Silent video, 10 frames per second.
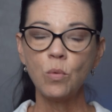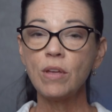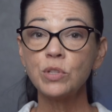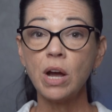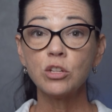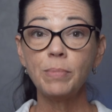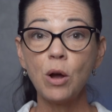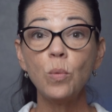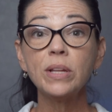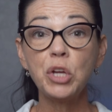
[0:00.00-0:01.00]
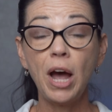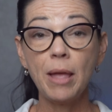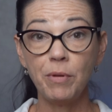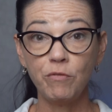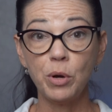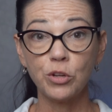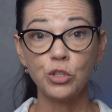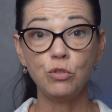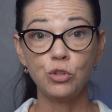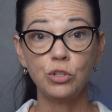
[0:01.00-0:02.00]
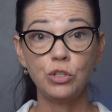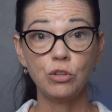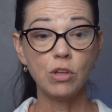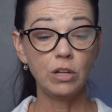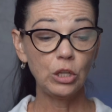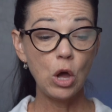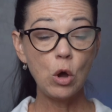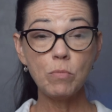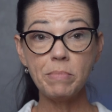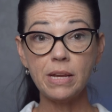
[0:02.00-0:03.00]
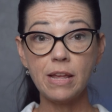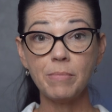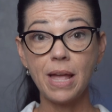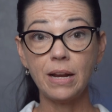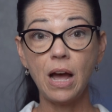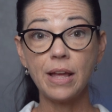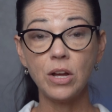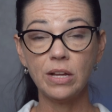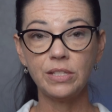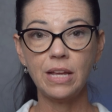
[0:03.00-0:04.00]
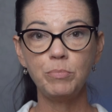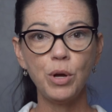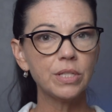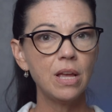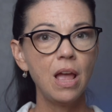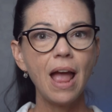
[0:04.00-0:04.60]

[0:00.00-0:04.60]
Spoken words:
We've talked about what type of books you should do, the low, medium, and high content books.